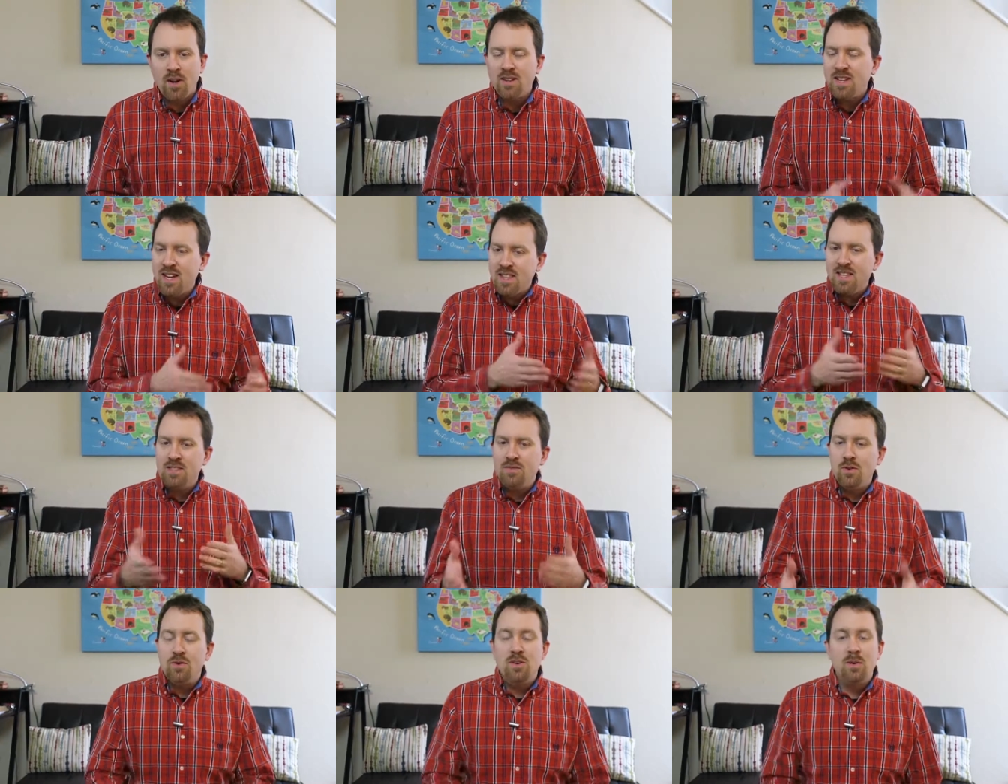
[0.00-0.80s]
And take these
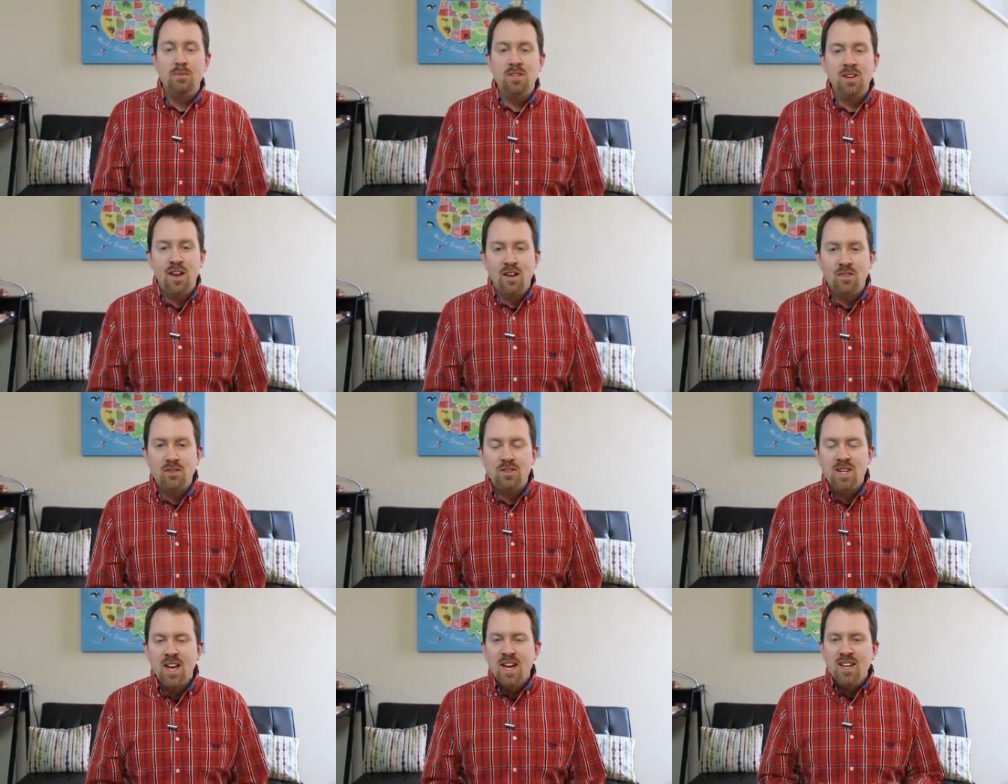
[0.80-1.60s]
few tips and
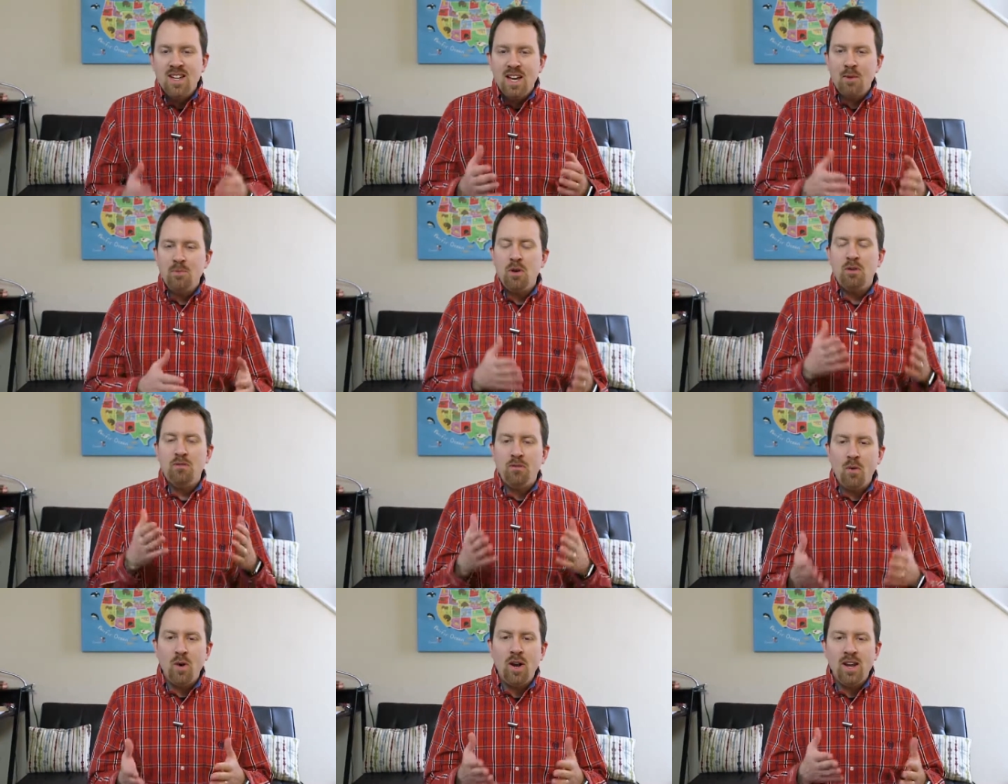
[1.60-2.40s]
others to help you
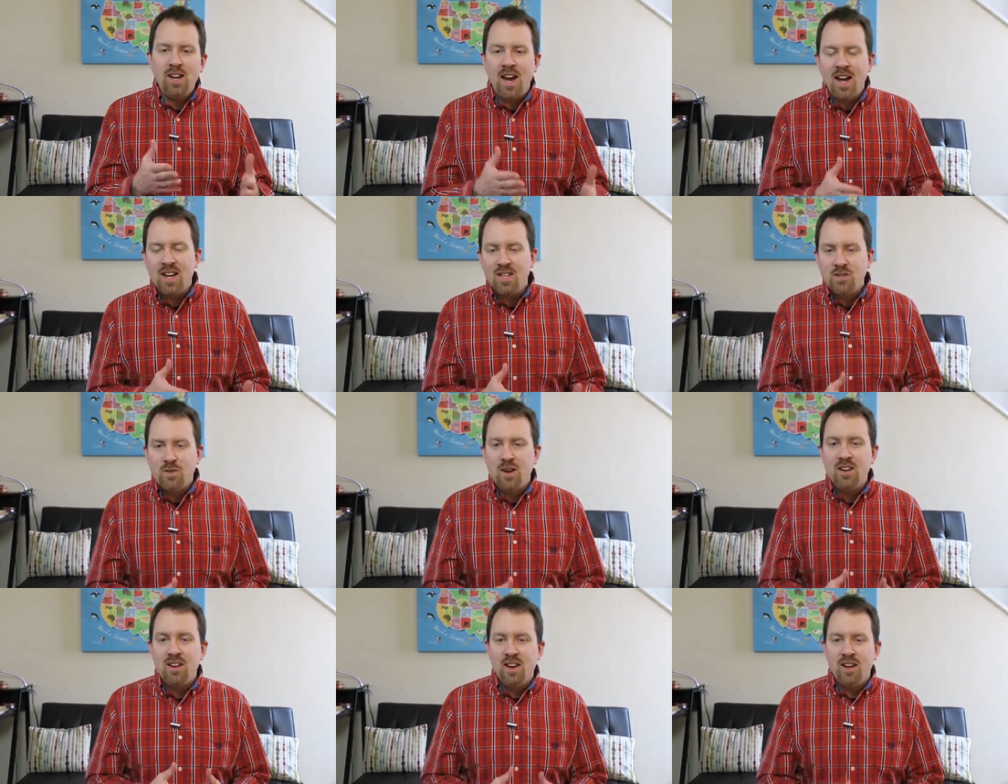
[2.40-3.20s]
avoid eye
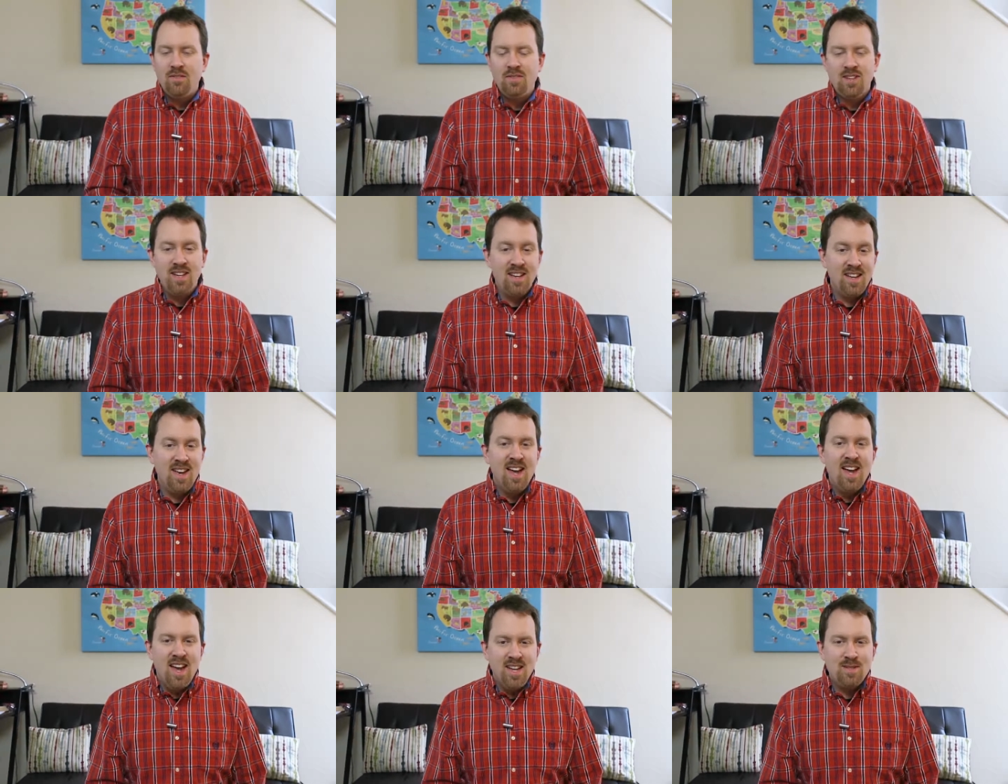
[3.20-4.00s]
strain and eye fatigue
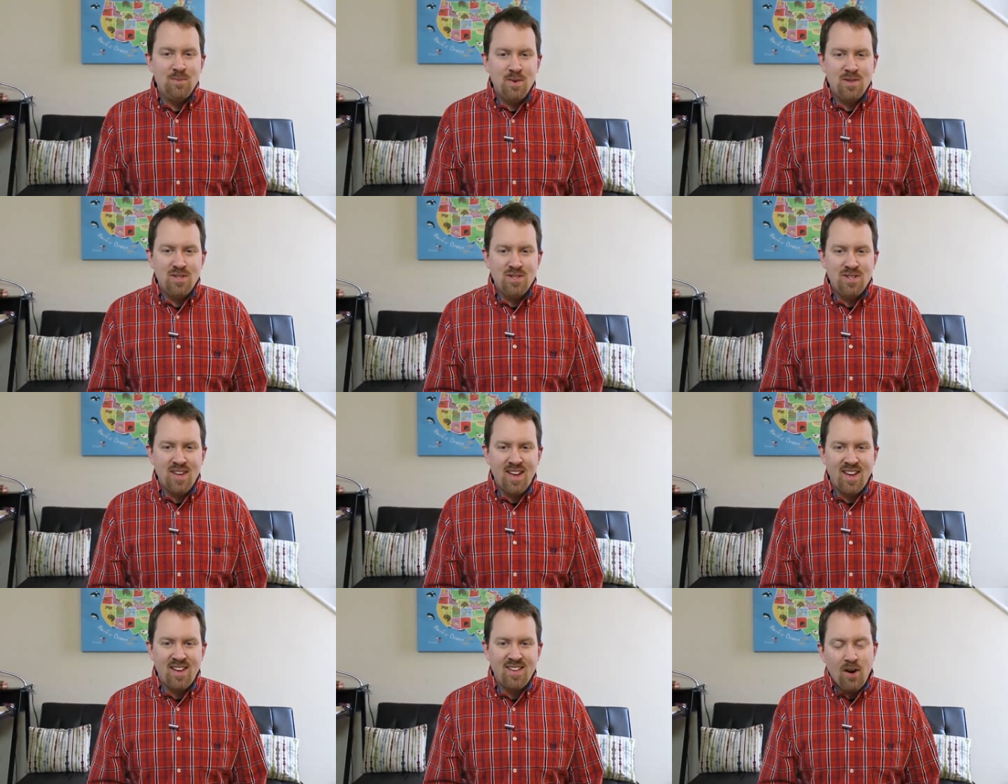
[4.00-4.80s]
as much as you
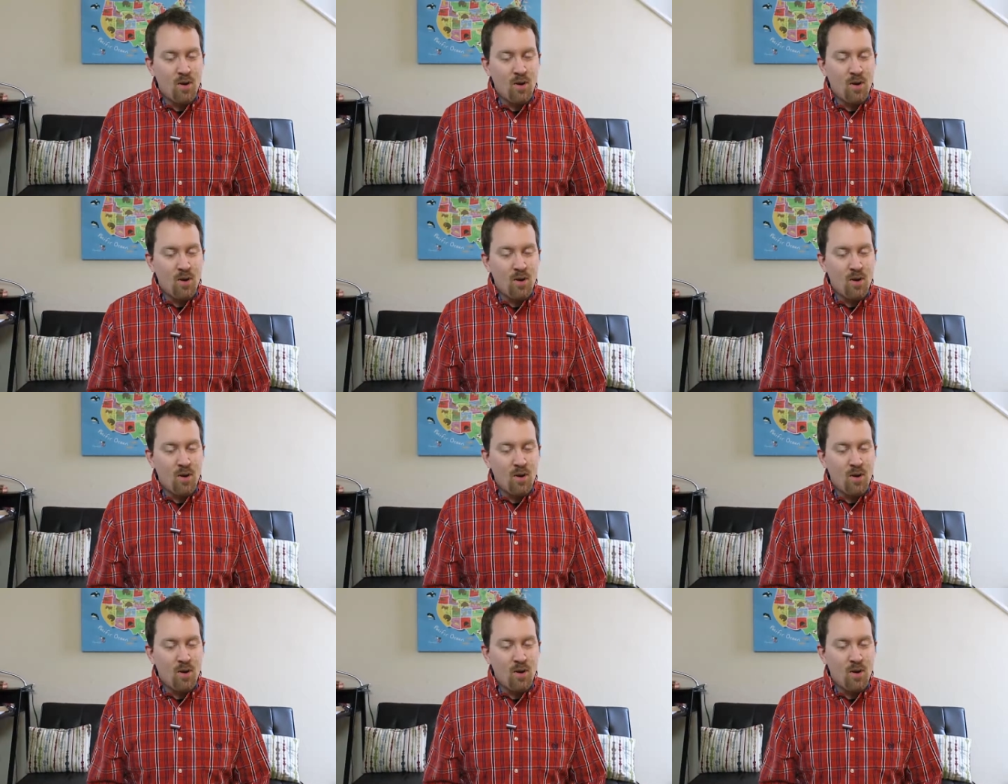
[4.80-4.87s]
can.